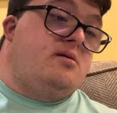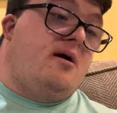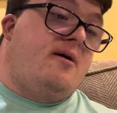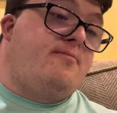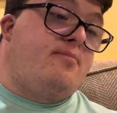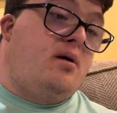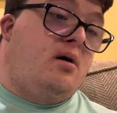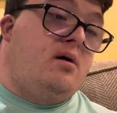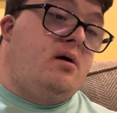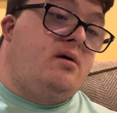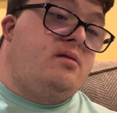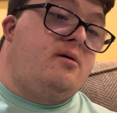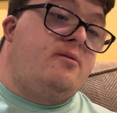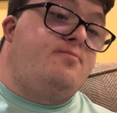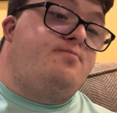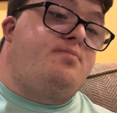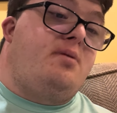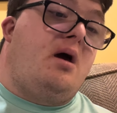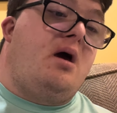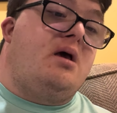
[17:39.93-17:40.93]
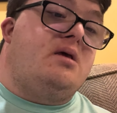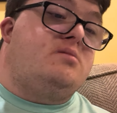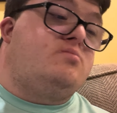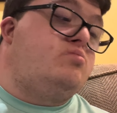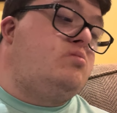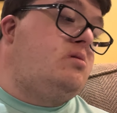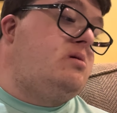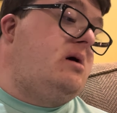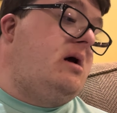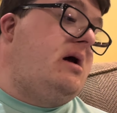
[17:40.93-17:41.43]
about it's the best
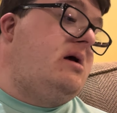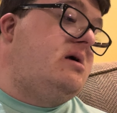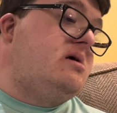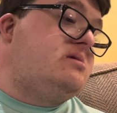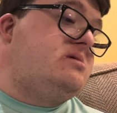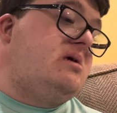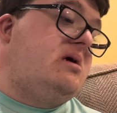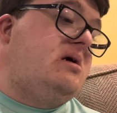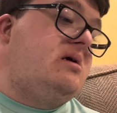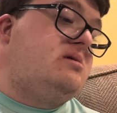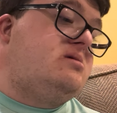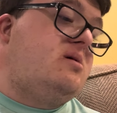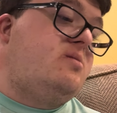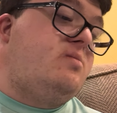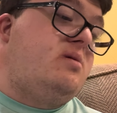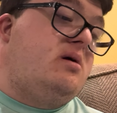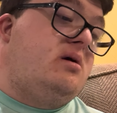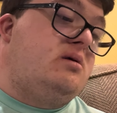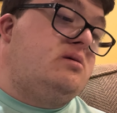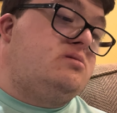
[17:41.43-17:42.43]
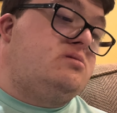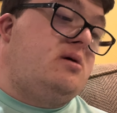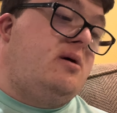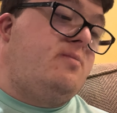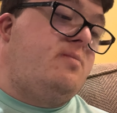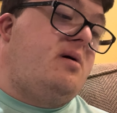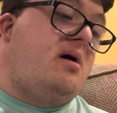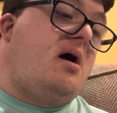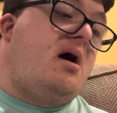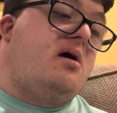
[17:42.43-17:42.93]
for the NXT
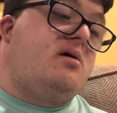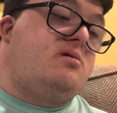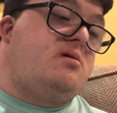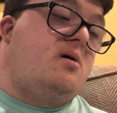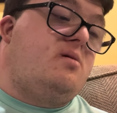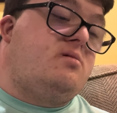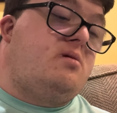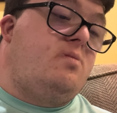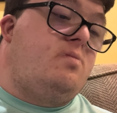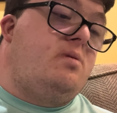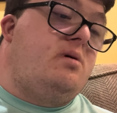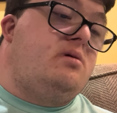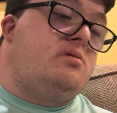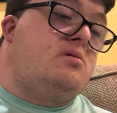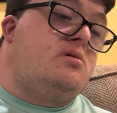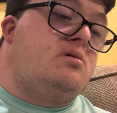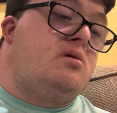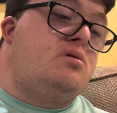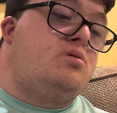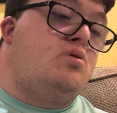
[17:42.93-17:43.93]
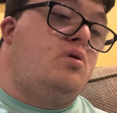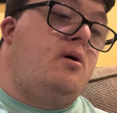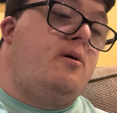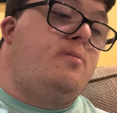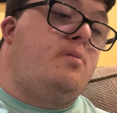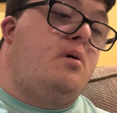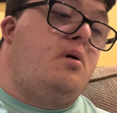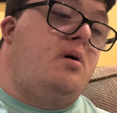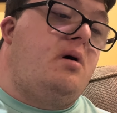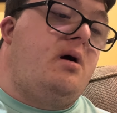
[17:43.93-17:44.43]
championship at WWE
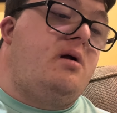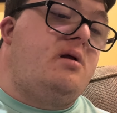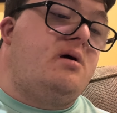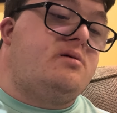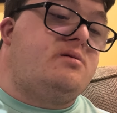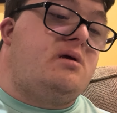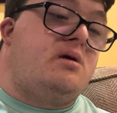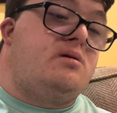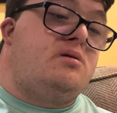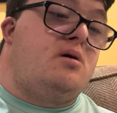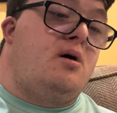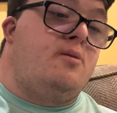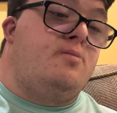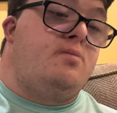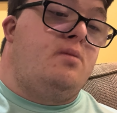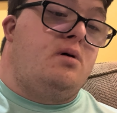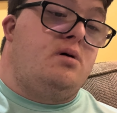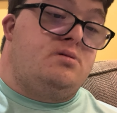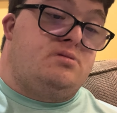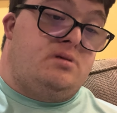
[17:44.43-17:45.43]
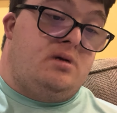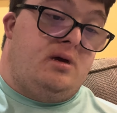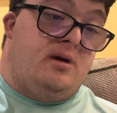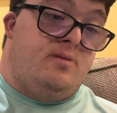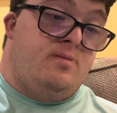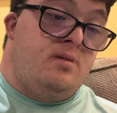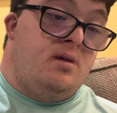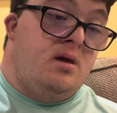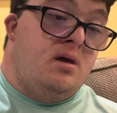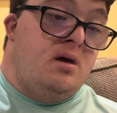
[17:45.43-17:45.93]
2024 NXT No
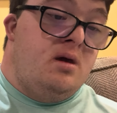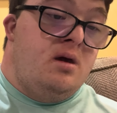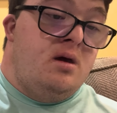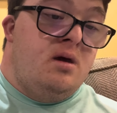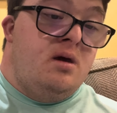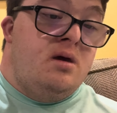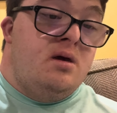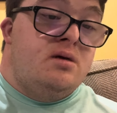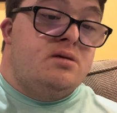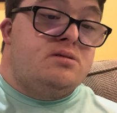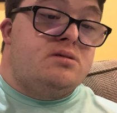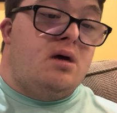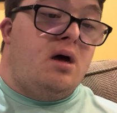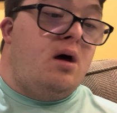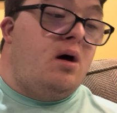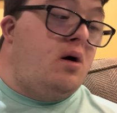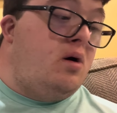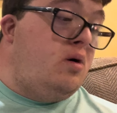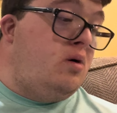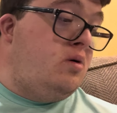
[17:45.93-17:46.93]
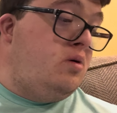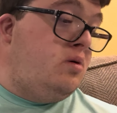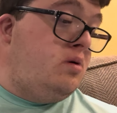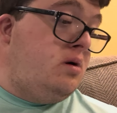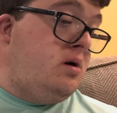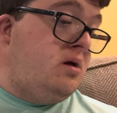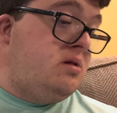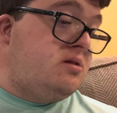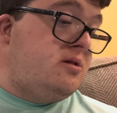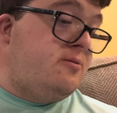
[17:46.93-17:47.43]
Mercy. So
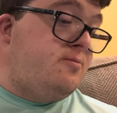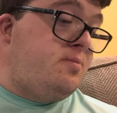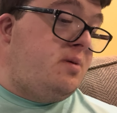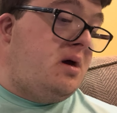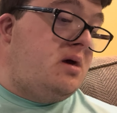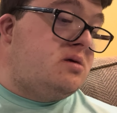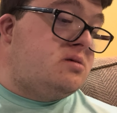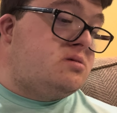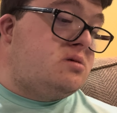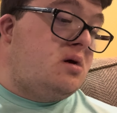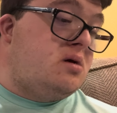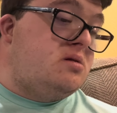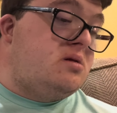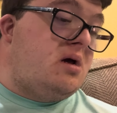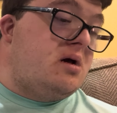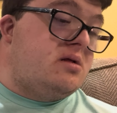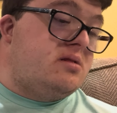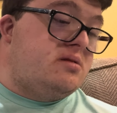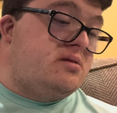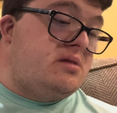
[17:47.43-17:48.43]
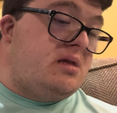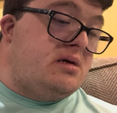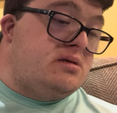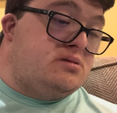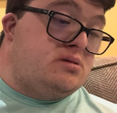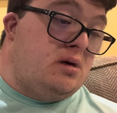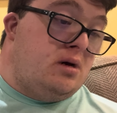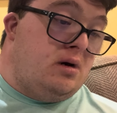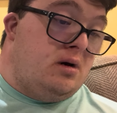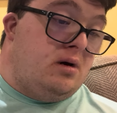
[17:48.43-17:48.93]
it's the best to the
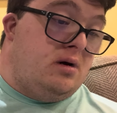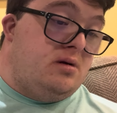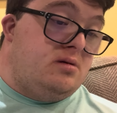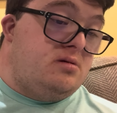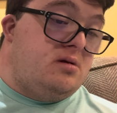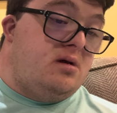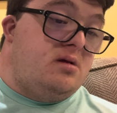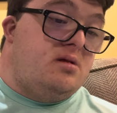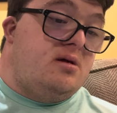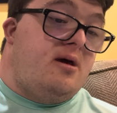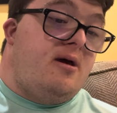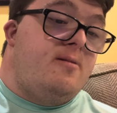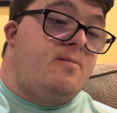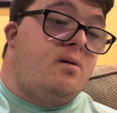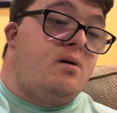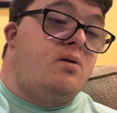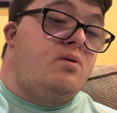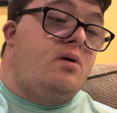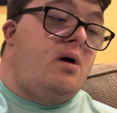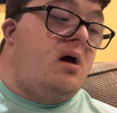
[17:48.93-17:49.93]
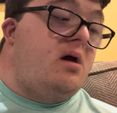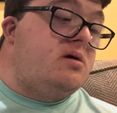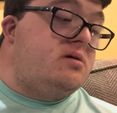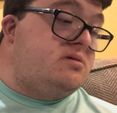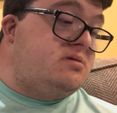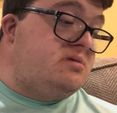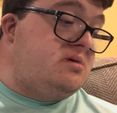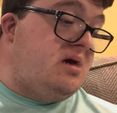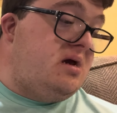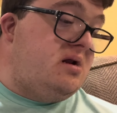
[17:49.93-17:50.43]
song and everyone
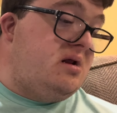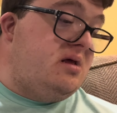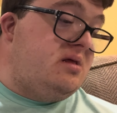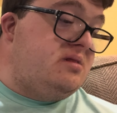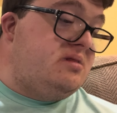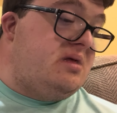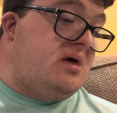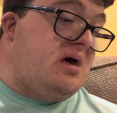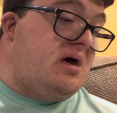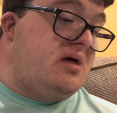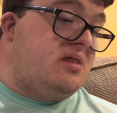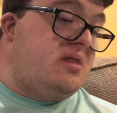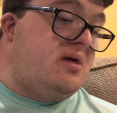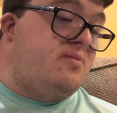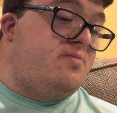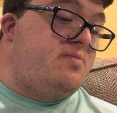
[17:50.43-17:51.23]
is saying that